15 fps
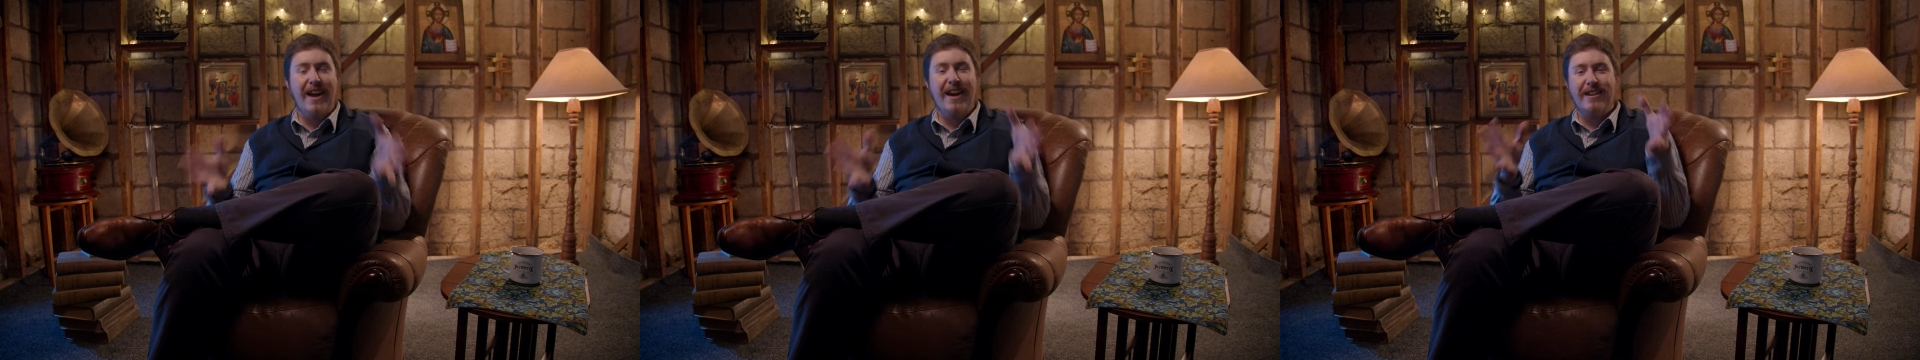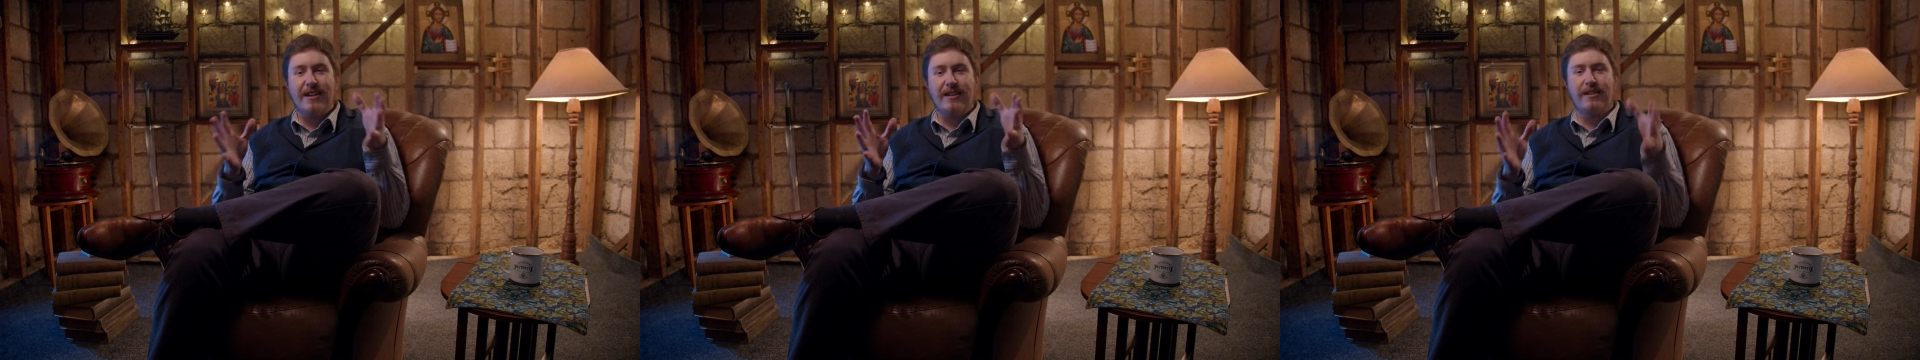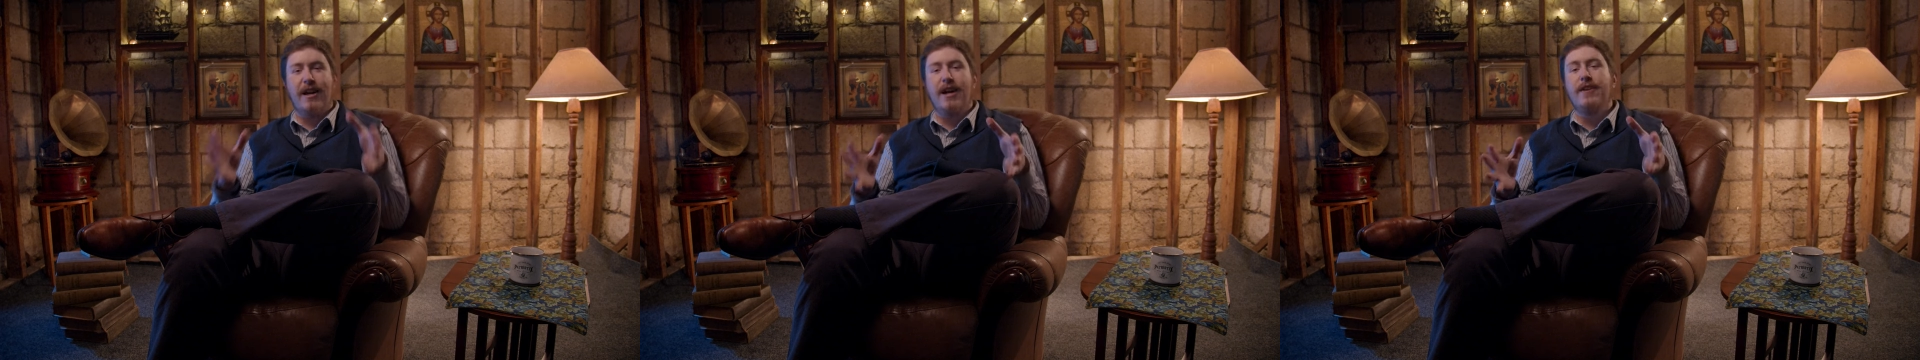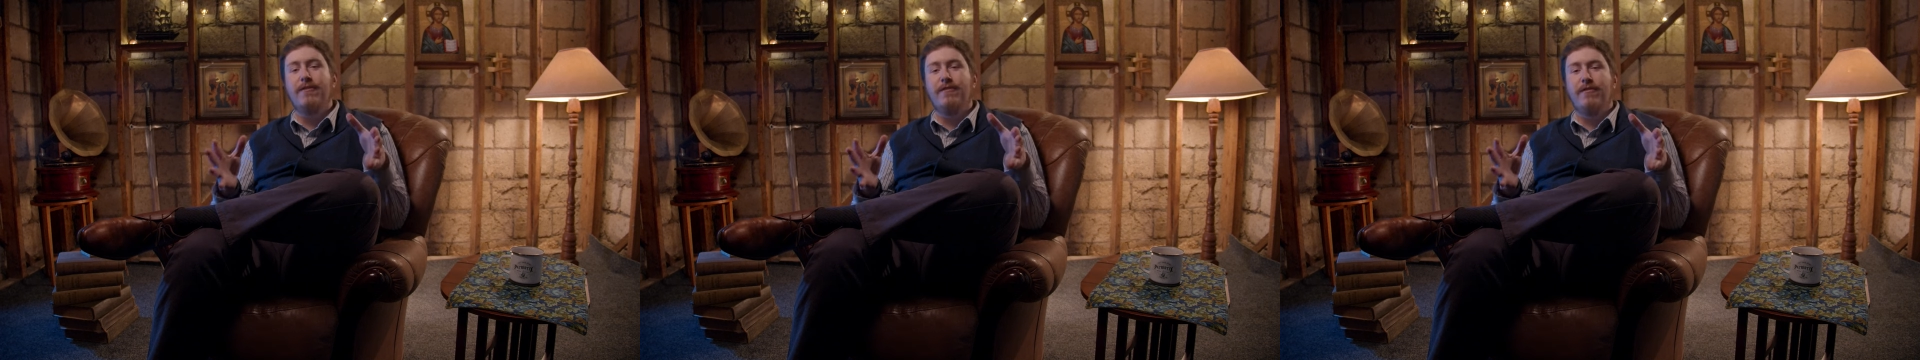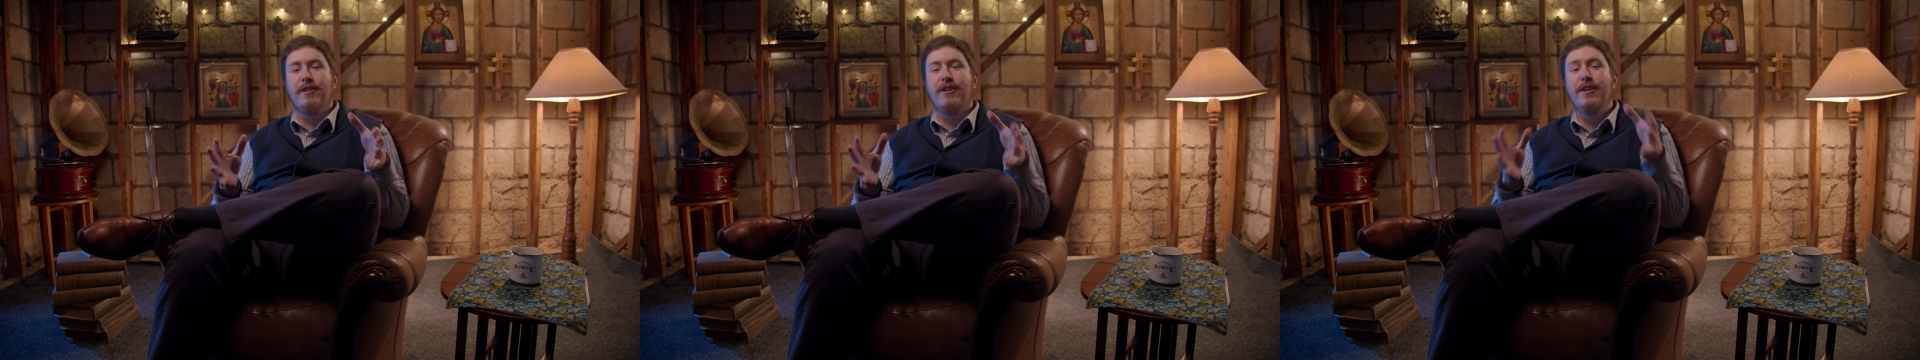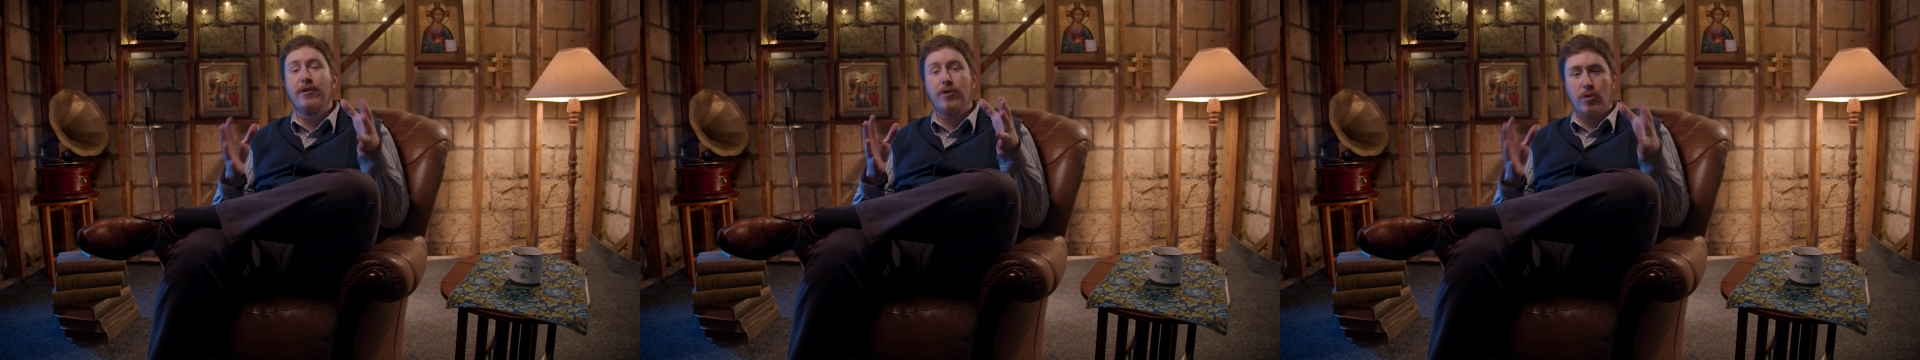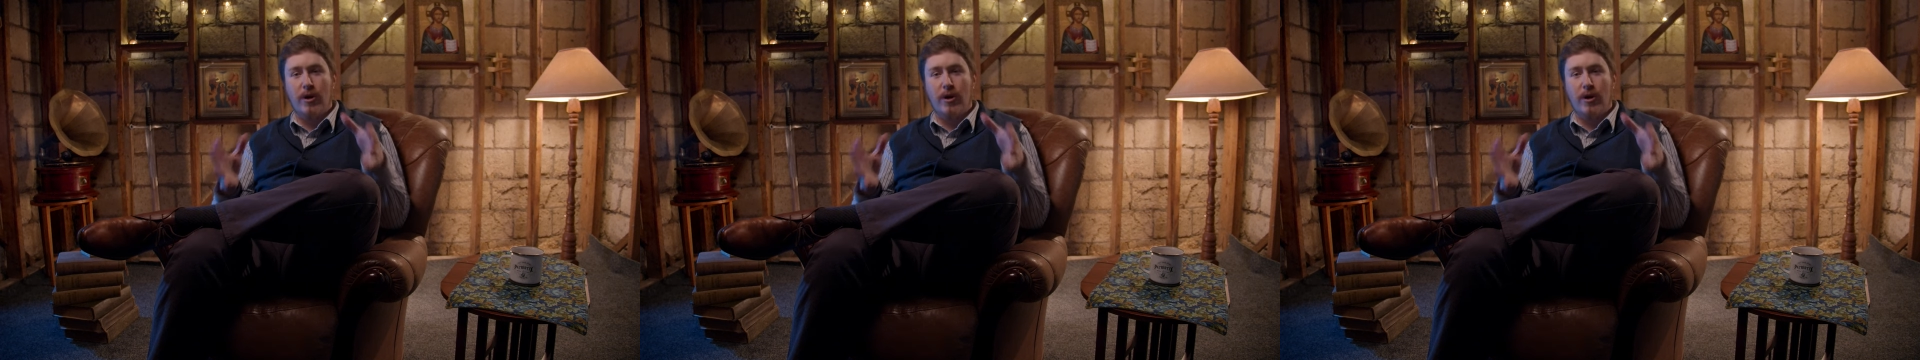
and a life in